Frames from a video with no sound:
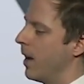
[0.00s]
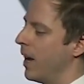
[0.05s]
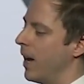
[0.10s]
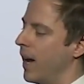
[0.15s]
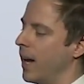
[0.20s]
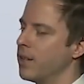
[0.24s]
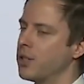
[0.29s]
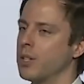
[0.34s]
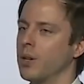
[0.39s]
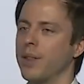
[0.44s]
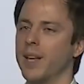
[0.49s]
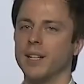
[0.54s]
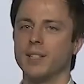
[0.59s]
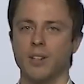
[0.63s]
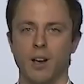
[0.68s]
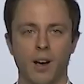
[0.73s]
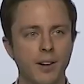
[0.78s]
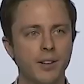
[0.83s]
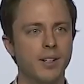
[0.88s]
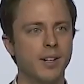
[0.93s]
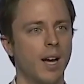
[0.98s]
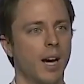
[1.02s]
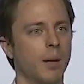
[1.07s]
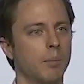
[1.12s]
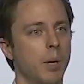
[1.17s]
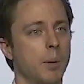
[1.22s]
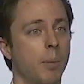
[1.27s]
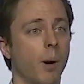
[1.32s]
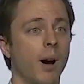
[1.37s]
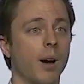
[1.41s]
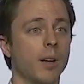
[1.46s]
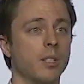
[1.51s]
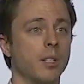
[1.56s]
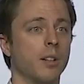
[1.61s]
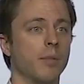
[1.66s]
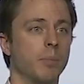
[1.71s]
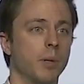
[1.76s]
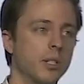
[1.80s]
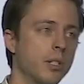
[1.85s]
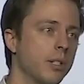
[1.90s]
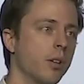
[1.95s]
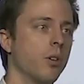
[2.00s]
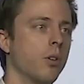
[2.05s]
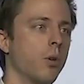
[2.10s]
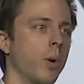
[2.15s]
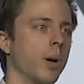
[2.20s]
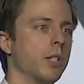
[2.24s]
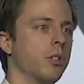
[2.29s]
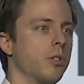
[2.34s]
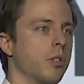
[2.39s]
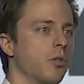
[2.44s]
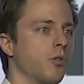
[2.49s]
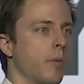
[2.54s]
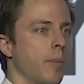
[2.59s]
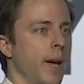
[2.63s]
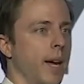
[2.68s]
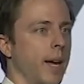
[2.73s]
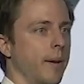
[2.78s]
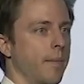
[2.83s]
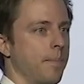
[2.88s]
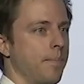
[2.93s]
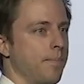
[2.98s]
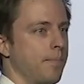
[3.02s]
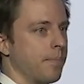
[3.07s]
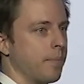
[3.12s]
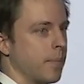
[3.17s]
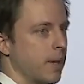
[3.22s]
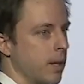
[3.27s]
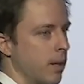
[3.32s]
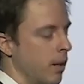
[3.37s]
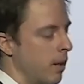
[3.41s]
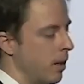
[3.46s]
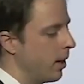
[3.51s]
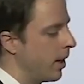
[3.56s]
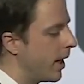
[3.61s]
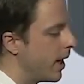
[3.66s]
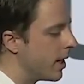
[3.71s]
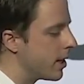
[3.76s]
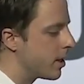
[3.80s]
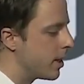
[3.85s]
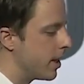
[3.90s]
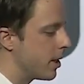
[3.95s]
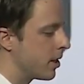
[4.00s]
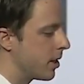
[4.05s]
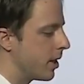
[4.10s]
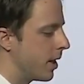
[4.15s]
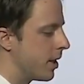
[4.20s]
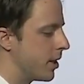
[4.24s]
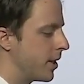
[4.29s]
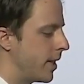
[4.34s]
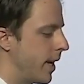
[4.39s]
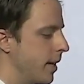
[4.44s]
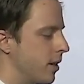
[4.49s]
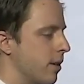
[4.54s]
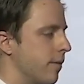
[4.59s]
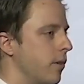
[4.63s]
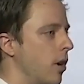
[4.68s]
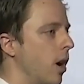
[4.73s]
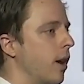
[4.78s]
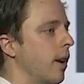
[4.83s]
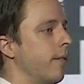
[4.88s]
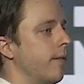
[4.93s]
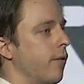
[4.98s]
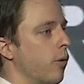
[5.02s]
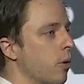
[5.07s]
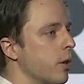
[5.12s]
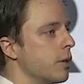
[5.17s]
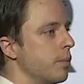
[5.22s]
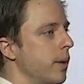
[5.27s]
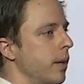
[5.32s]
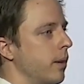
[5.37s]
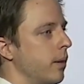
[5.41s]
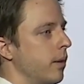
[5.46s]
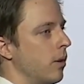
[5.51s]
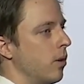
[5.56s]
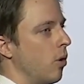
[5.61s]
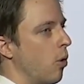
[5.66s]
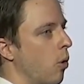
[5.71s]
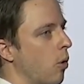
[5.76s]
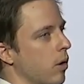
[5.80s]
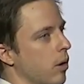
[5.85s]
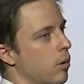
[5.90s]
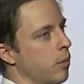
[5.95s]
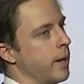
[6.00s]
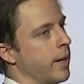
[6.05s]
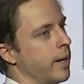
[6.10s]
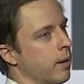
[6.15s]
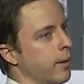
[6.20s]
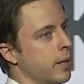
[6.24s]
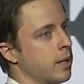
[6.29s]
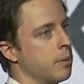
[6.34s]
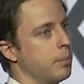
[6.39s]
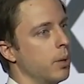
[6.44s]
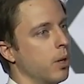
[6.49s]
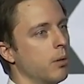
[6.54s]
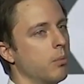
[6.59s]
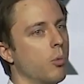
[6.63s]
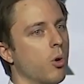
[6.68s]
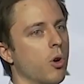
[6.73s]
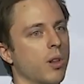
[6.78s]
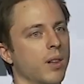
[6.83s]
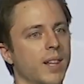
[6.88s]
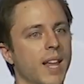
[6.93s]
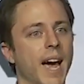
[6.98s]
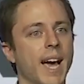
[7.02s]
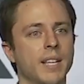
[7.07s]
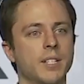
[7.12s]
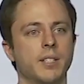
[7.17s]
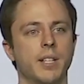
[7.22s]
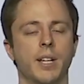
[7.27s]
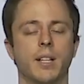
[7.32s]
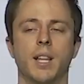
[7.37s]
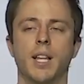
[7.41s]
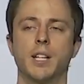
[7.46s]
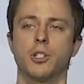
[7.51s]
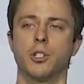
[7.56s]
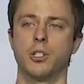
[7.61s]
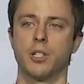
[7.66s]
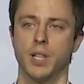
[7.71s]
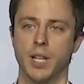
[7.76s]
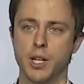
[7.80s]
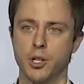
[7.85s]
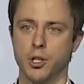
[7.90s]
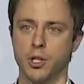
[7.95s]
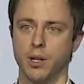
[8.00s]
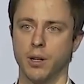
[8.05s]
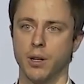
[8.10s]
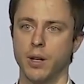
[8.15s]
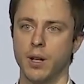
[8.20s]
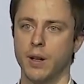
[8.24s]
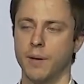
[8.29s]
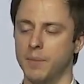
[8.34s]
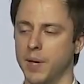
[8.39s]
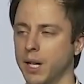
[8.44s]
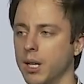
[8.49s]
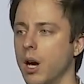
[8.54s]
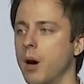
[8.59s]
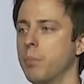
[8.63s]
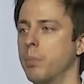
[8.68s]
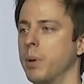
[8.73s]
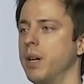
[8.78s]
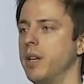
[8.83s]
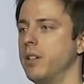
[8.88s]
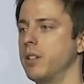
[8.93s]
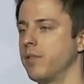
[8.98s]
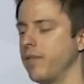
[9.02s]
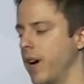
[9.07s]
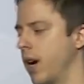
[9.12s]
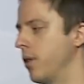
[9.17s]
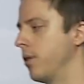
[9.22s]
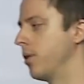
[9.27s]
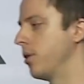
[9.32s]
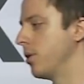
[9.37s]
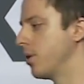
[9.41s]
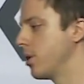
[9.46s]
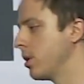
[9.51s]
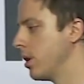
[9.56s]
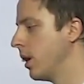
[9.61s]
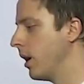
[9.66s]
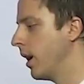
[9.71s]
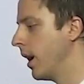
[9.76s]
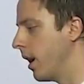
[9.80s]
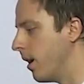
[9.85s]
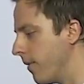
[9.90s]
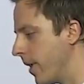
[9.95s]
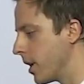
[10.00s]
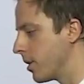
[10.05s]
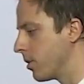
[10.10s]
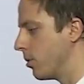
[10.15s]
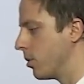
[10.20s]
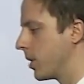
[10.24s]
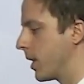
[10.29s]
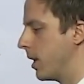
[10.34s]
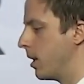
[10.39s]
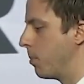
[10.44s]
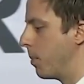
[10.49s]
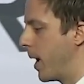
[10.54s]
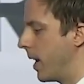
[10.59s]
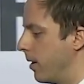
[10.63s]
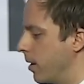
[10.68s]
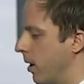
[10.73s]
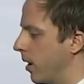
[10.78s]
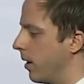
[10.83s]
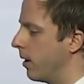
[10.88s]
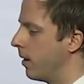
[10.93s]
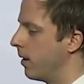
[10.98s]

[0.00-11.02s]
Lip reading: And so that's undeniably positive, but still questions remain. Is this a stance of non-enforcement, or are we going to build more lasting legislation that companies, founders, and investors can depend on?